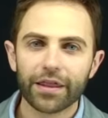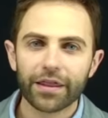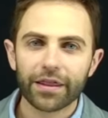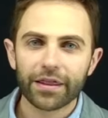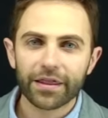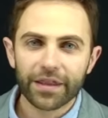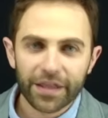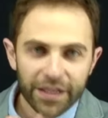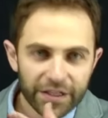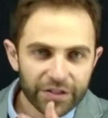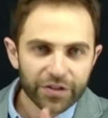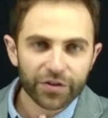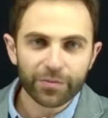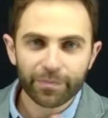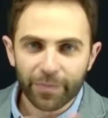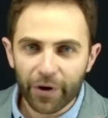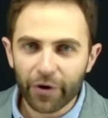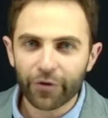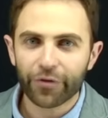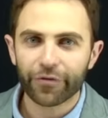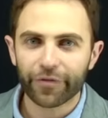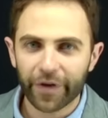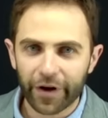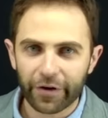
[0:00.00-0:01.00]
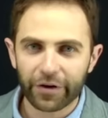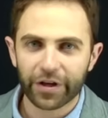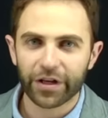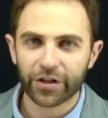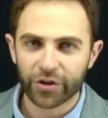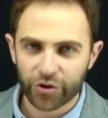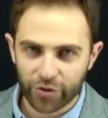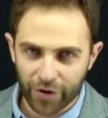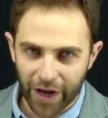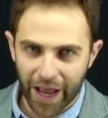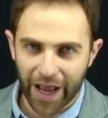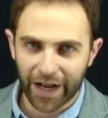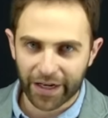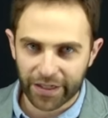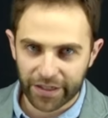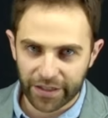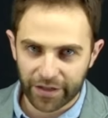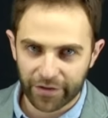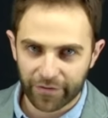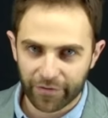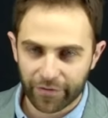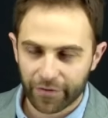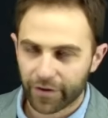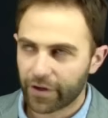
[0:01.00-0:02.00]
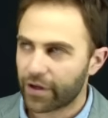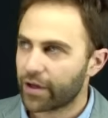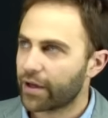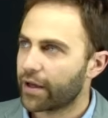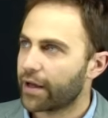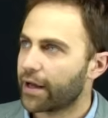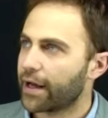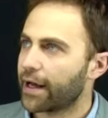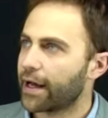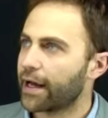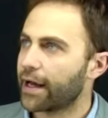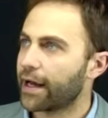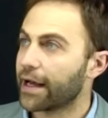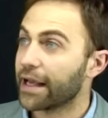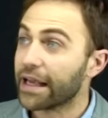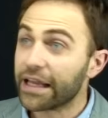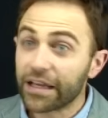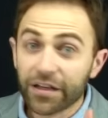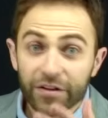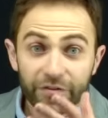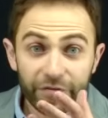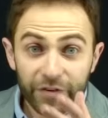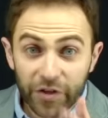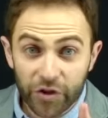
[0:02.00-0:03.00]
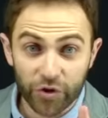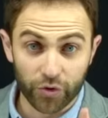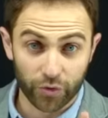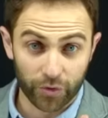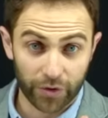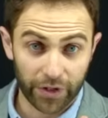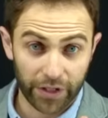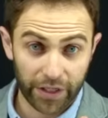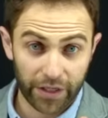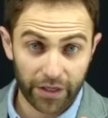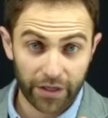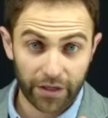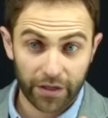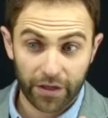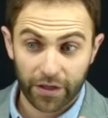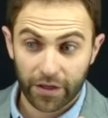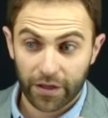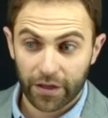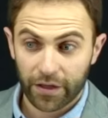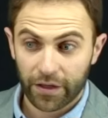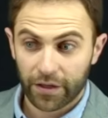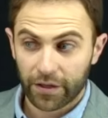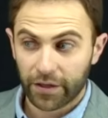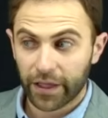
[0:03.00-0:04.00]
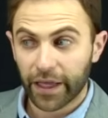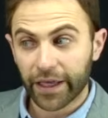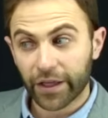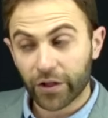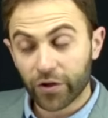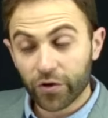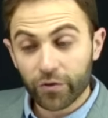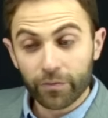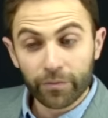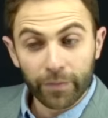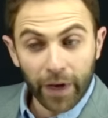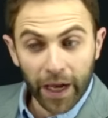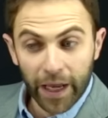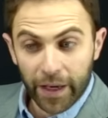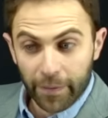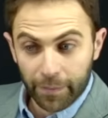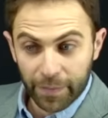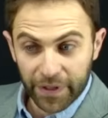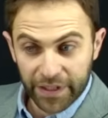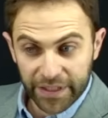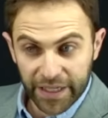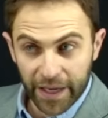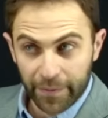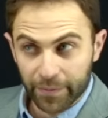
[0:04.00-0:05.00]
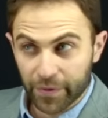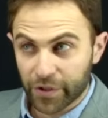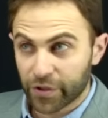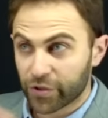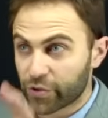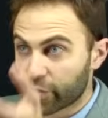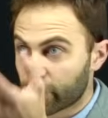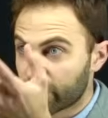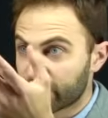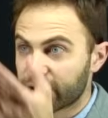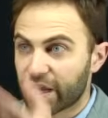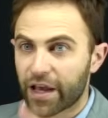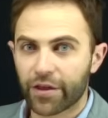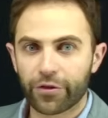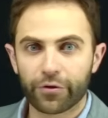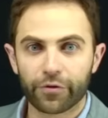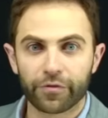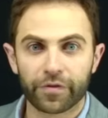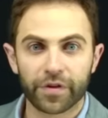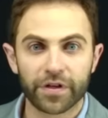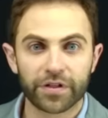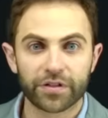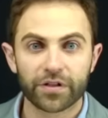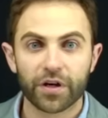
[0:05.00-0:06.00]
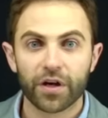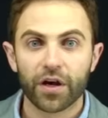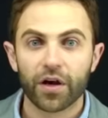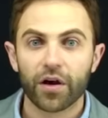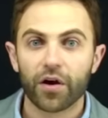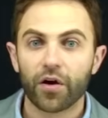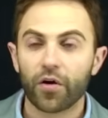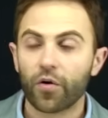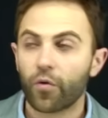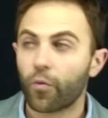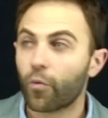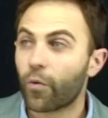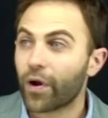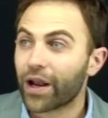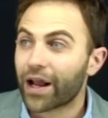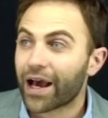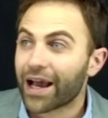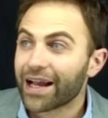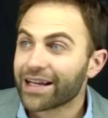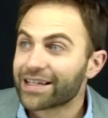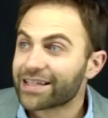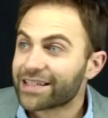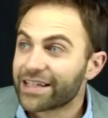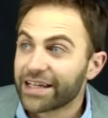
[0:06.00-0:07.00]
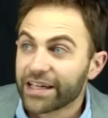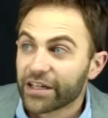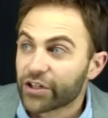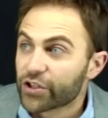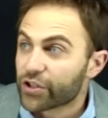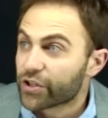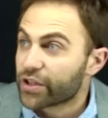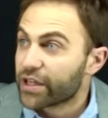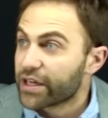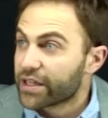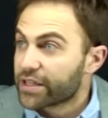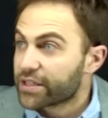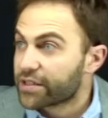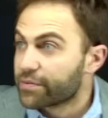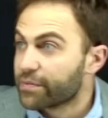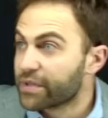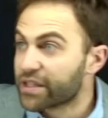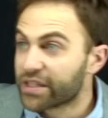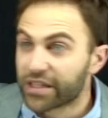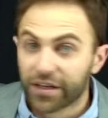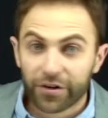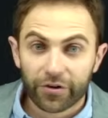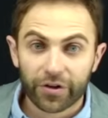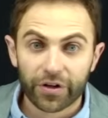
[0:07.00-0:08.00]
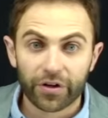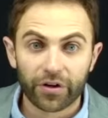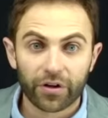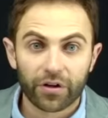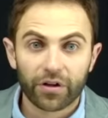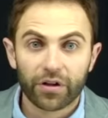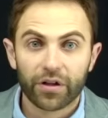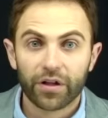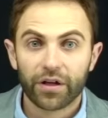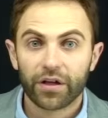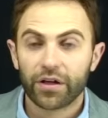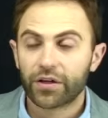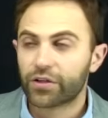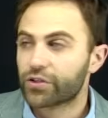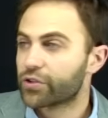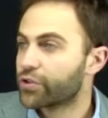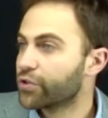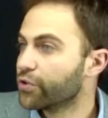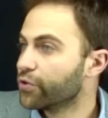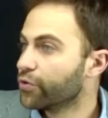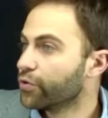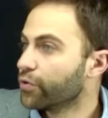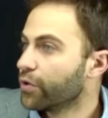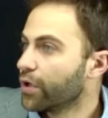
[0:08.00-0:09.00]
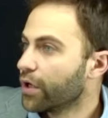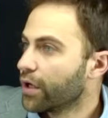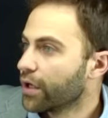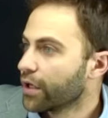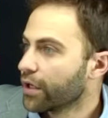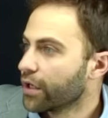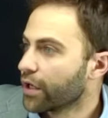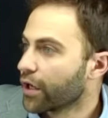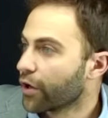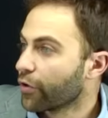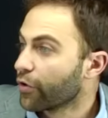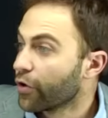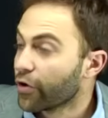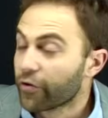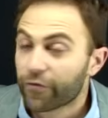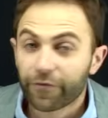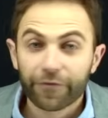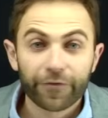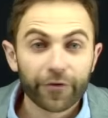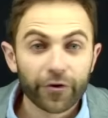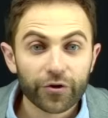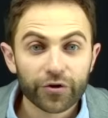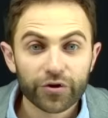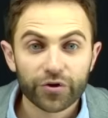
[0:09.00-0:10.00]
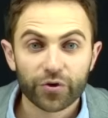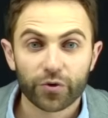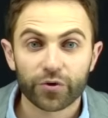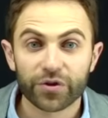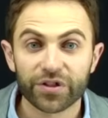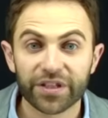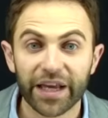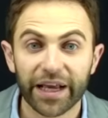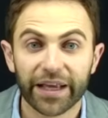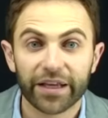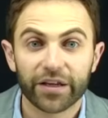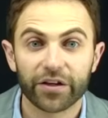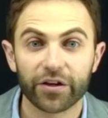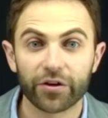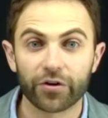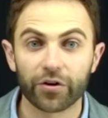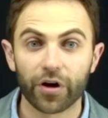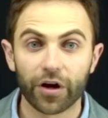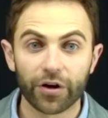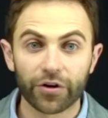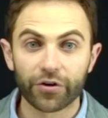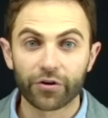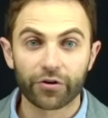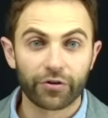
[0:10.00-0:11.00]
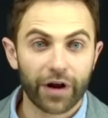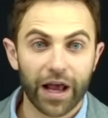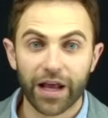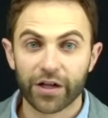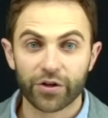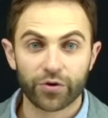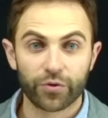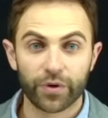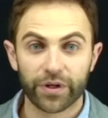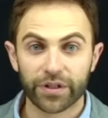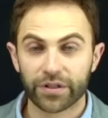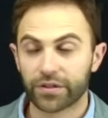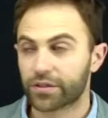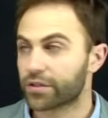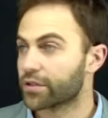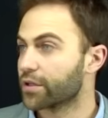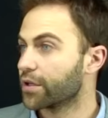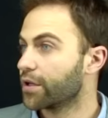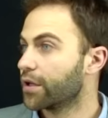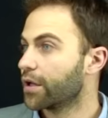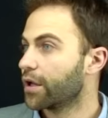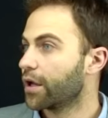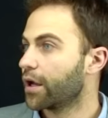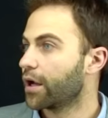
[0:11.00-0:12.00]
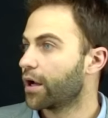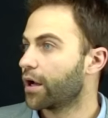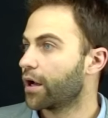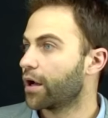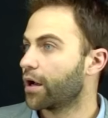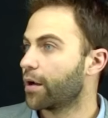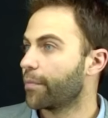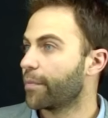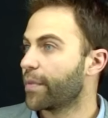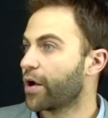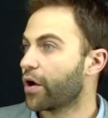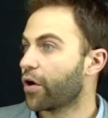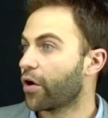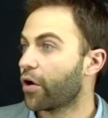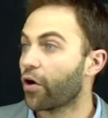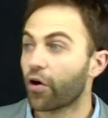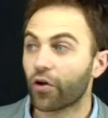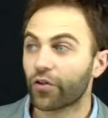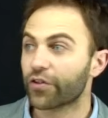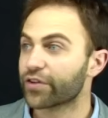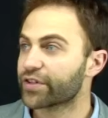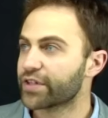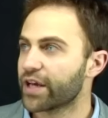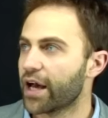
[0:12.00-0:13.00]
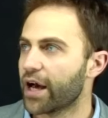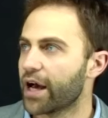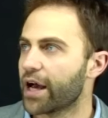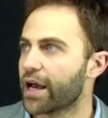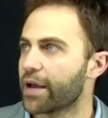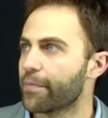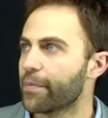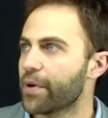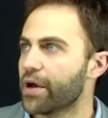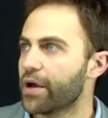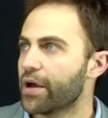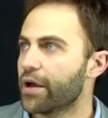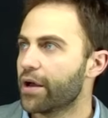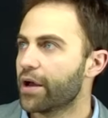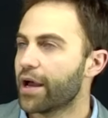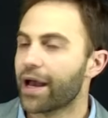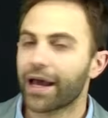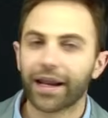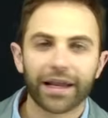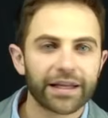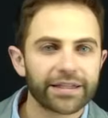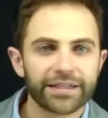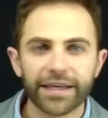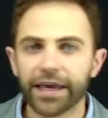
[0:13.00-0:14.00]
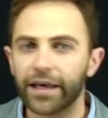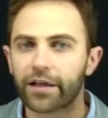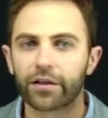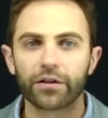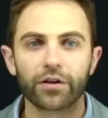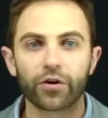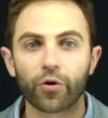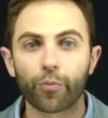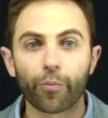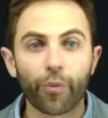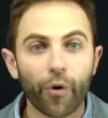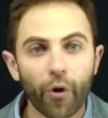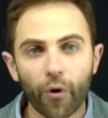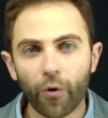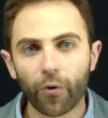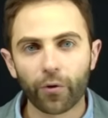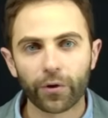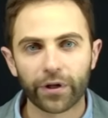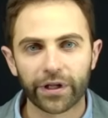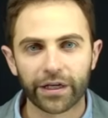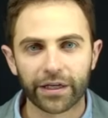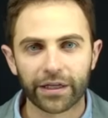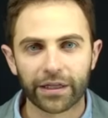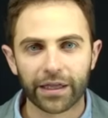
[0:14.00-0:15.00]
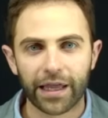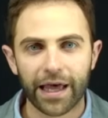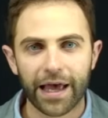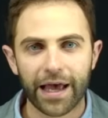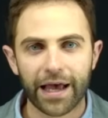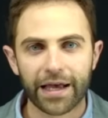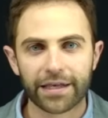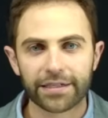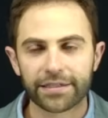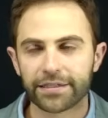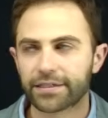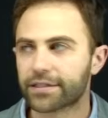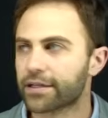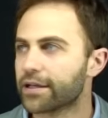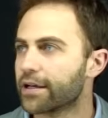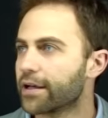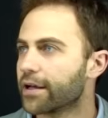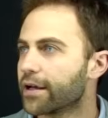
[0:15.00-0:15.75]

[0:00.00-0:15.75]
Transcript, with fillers: These are both very attractive uh, individually. Like you might be tempted towards either of these. When I teach this material to you know first or second year undergraduates um, all the time, and I take a little poll in class.